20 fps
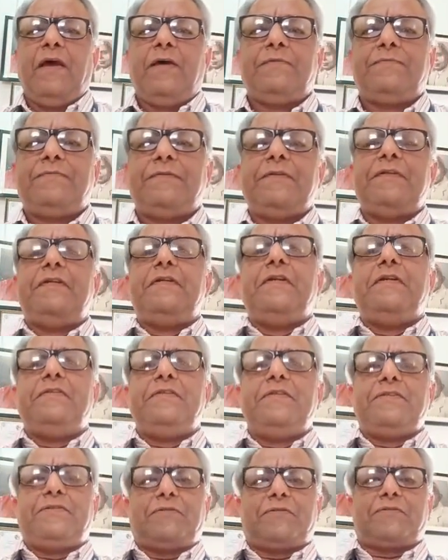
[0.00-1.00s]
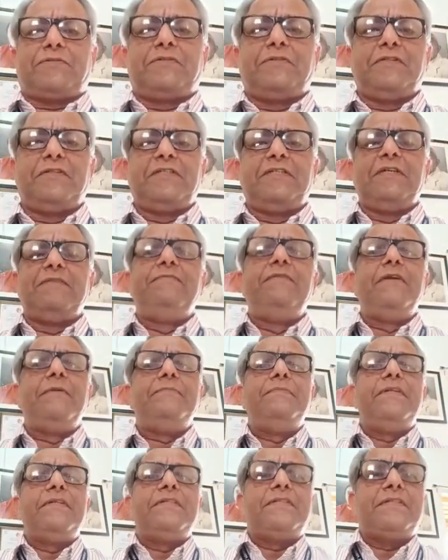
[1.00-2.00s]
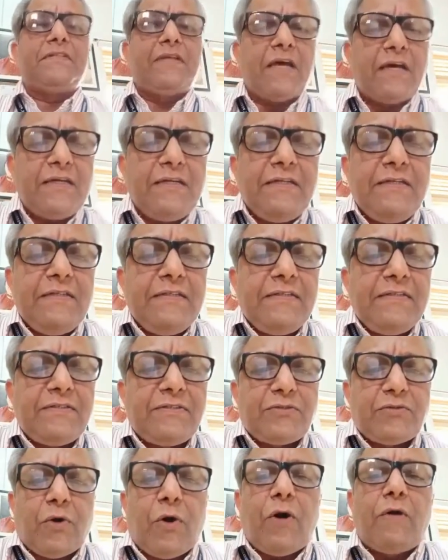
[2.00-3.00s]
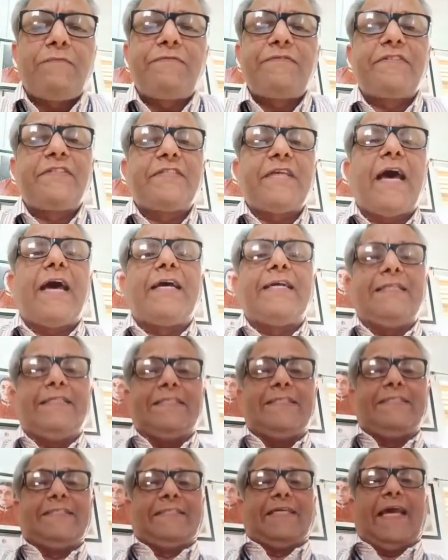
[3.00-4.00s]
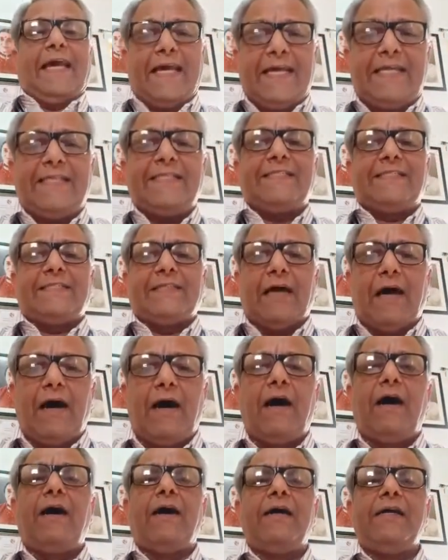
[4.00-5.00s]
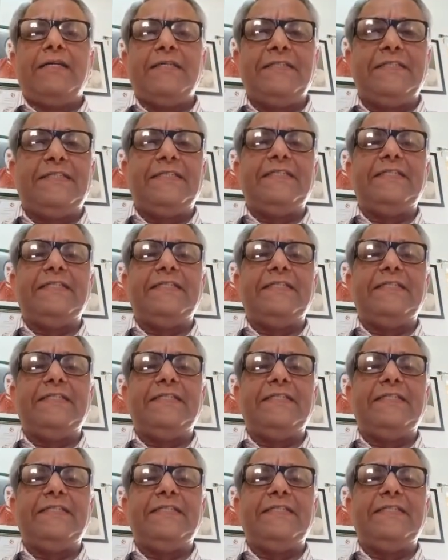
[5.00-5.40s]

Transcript: Ferdinand de Saussure developed the science of signs, S-I-G-N-S,